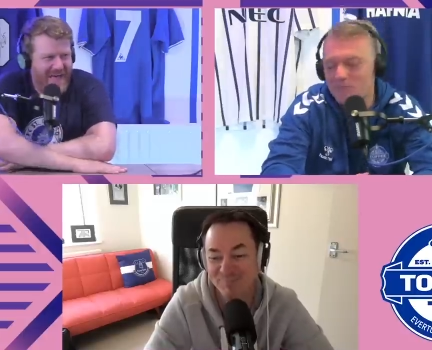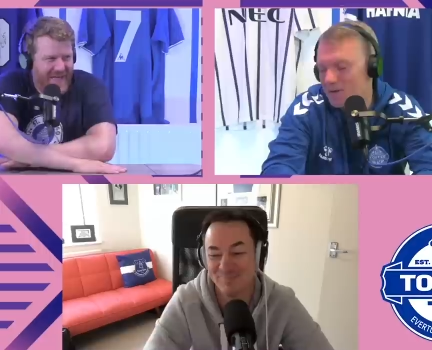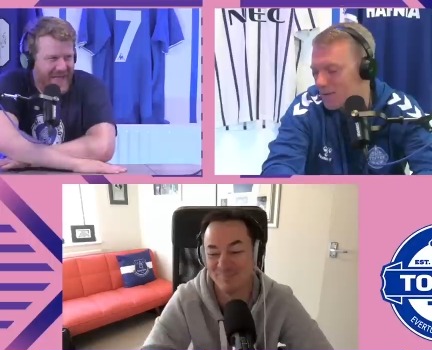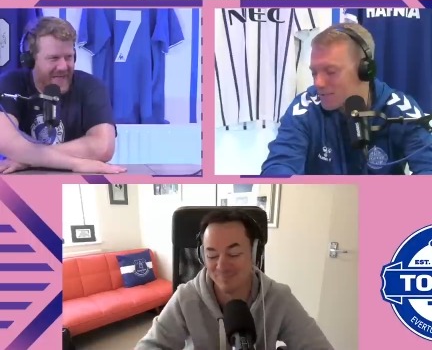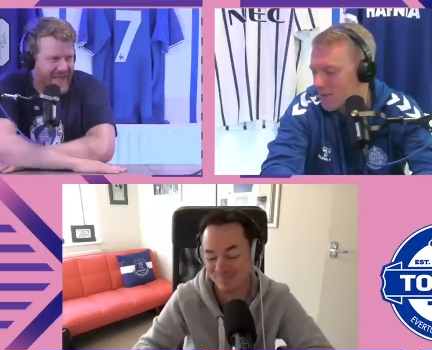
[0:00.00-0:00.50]
Speaker 1: I
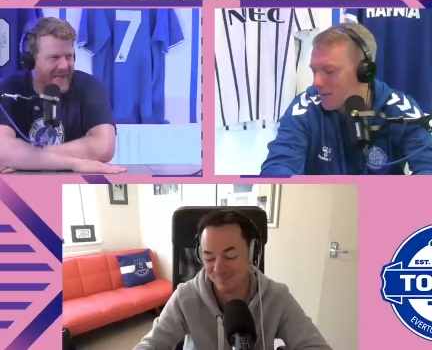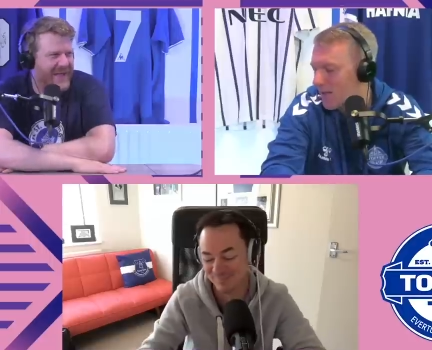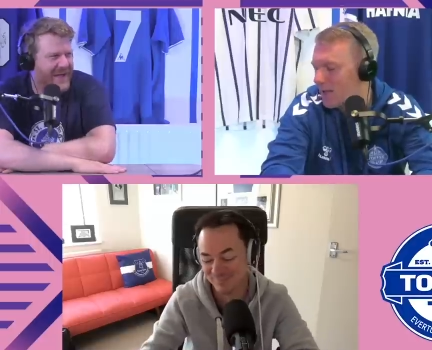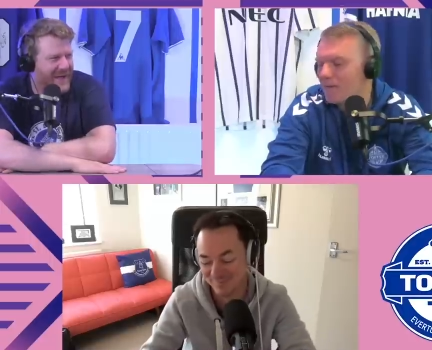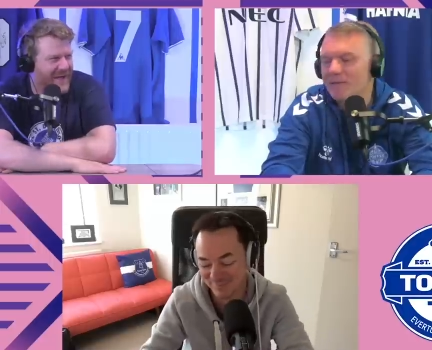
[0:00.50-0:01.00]
can tell you.
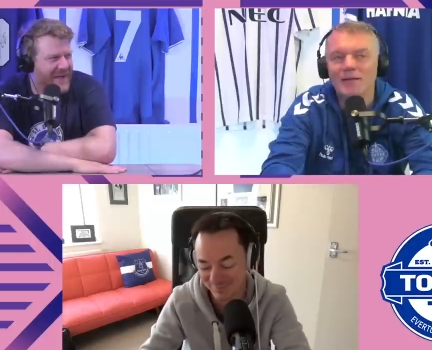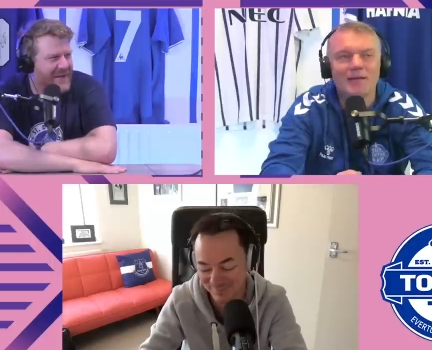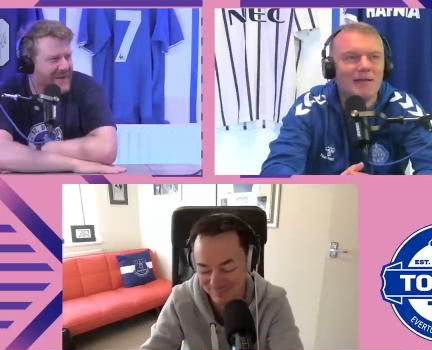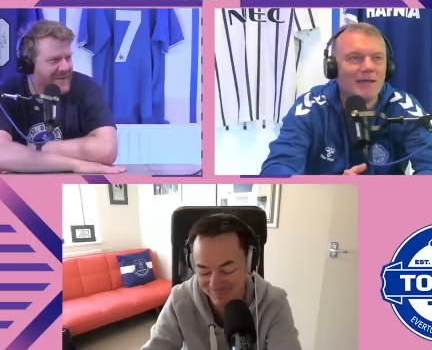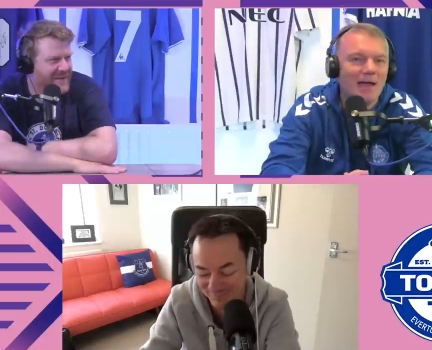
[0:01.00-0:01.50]

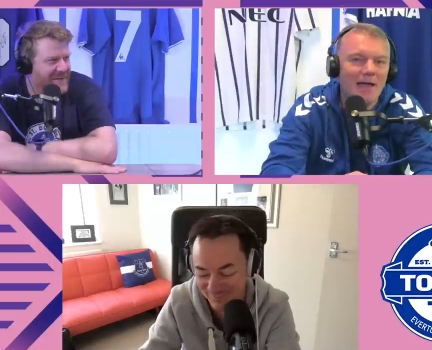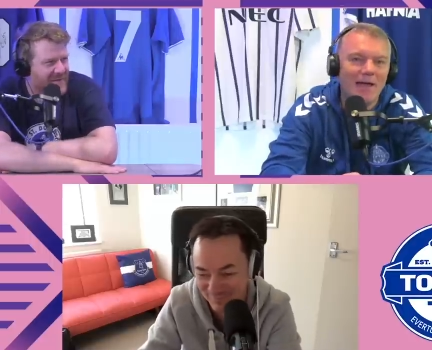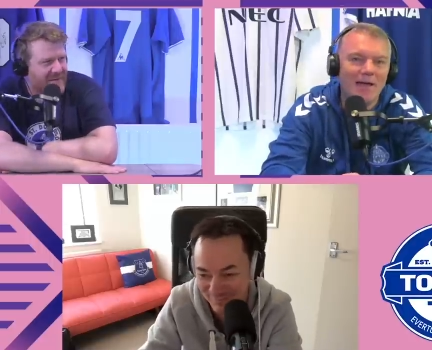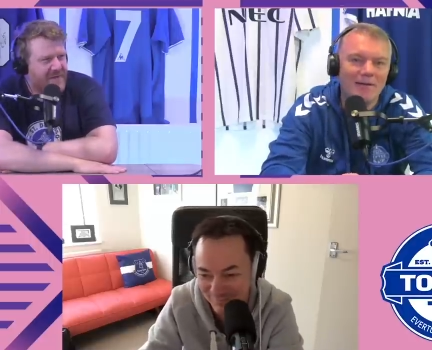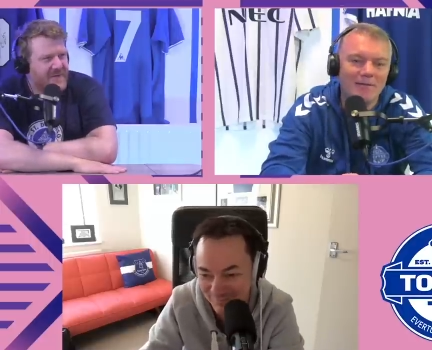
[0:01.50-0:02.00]
The uh, it